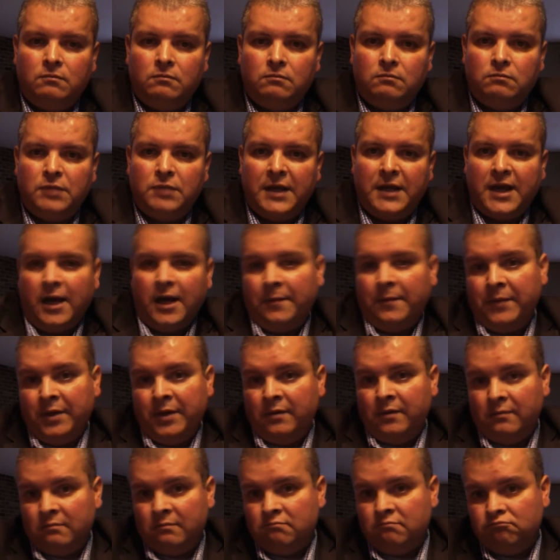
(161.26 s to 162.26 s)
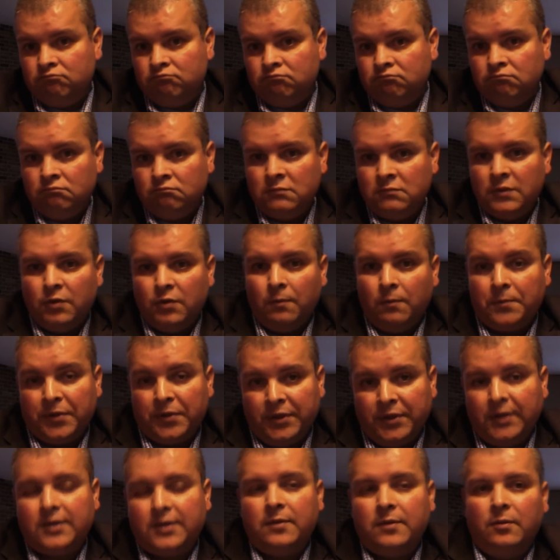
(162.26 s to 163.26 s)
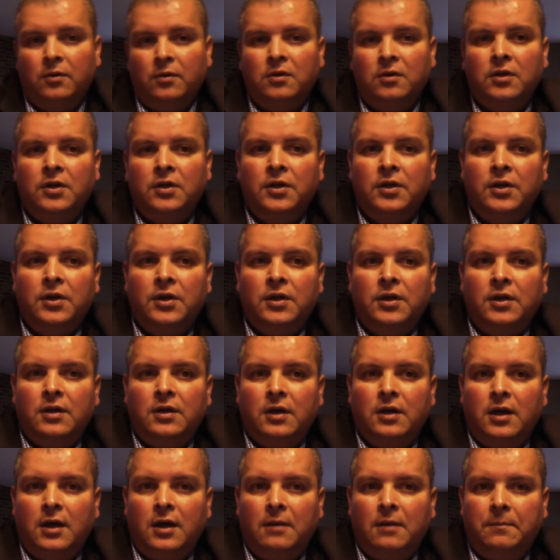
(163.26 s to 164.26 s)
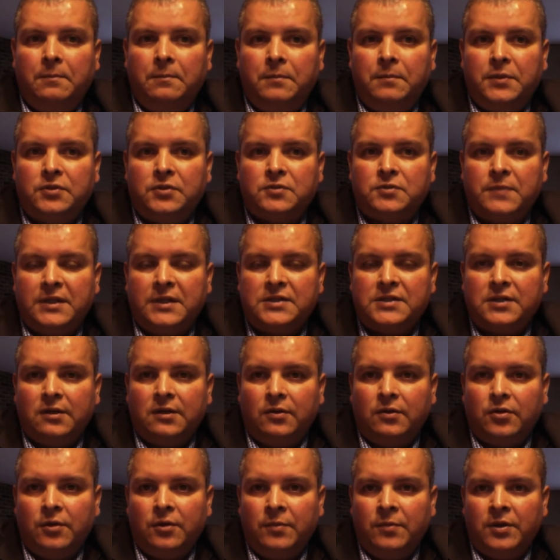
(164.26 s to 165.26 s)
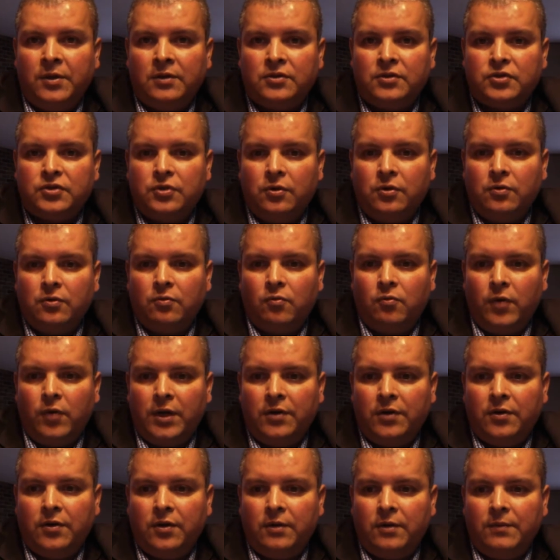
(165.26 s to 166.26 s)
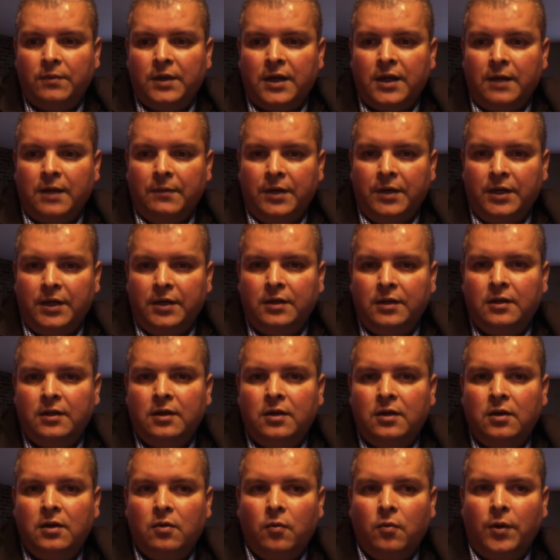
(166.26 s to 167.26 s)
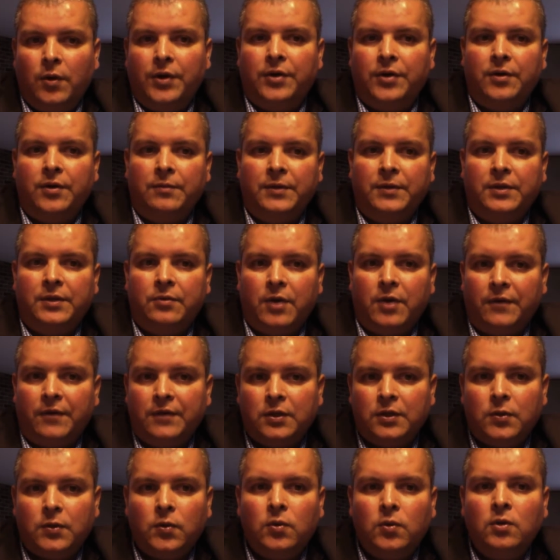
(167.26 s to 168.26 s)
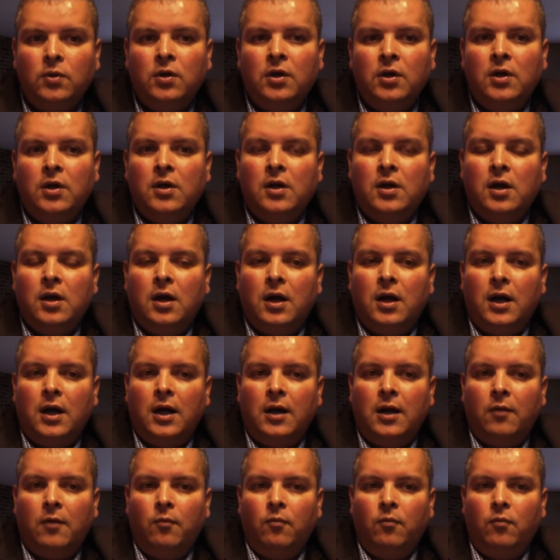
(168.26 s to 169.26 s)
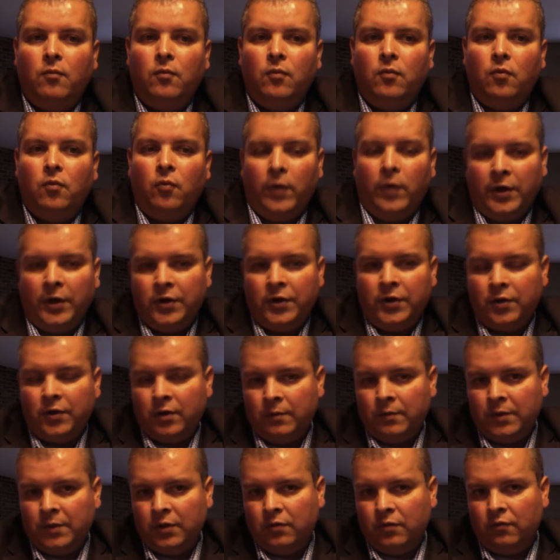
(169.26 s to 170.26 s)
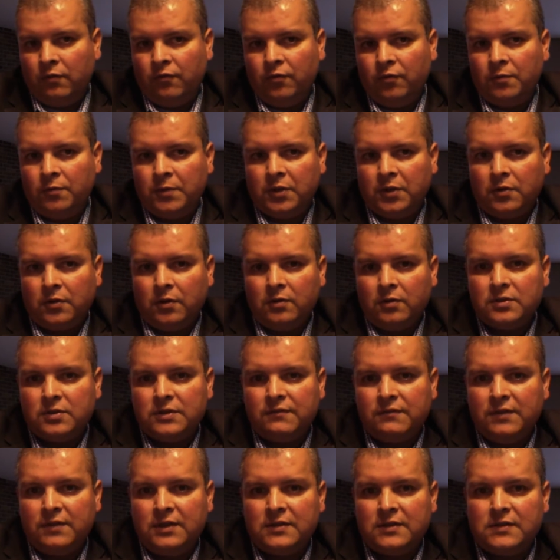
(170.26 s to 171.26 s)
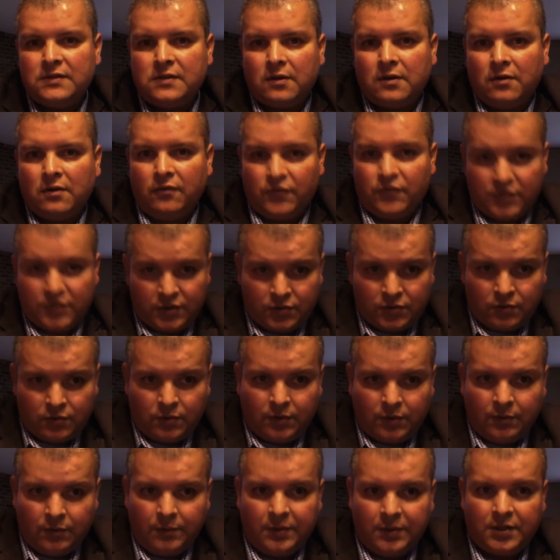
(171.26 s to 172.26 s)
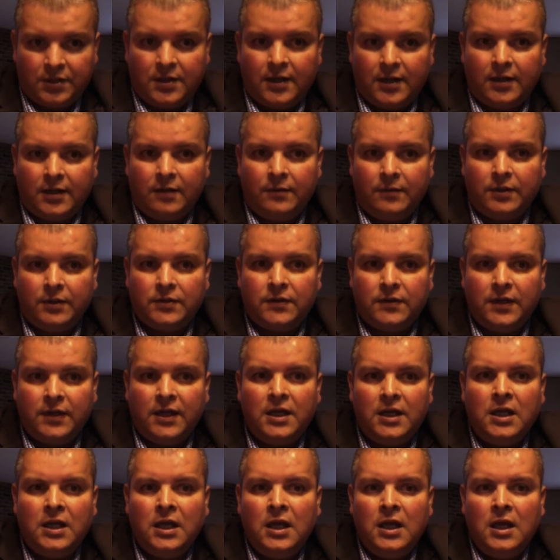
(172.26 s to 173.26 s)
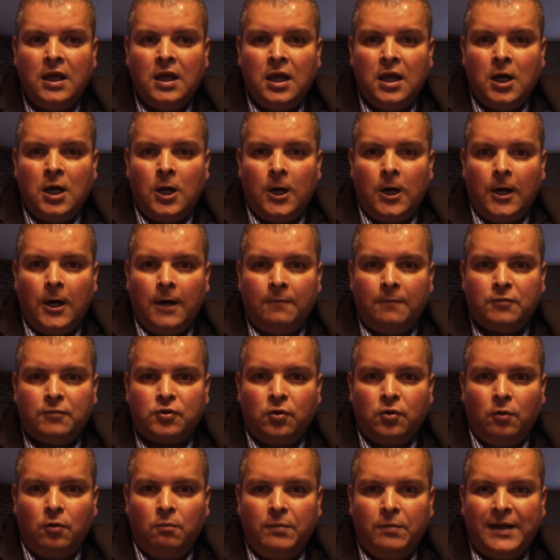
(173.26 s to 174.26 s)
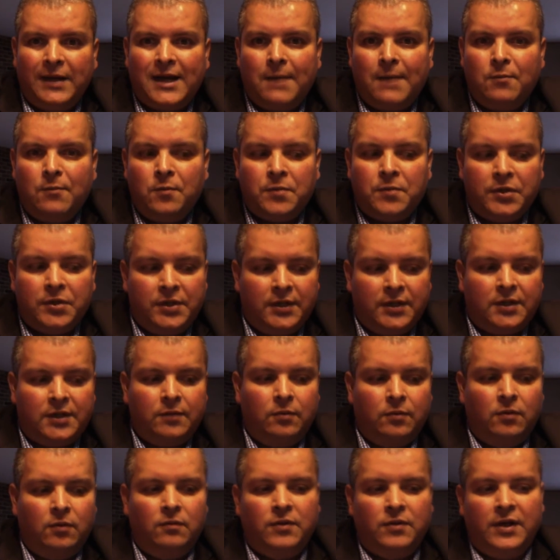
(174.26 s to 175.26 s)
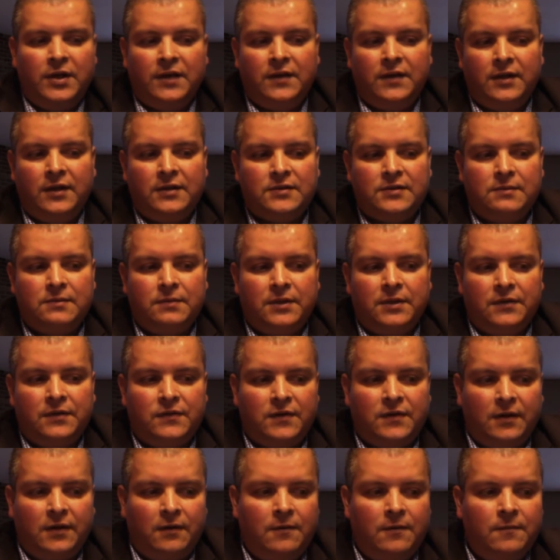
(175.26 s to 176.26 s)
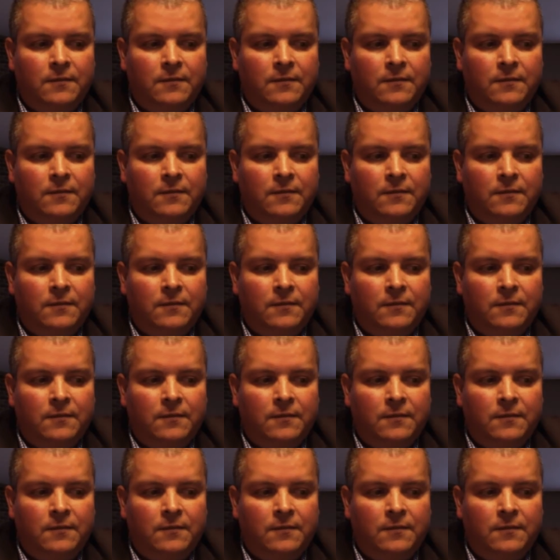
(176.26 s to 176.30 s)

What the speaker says: becoming unpredictable, because basically criminals know when you're going to be coming in, when you're going to be driving through, when you're going to be doing food patrols. If this is the conversation we're going to be talking about today. So become unpredictable, I think, is the biggest thing.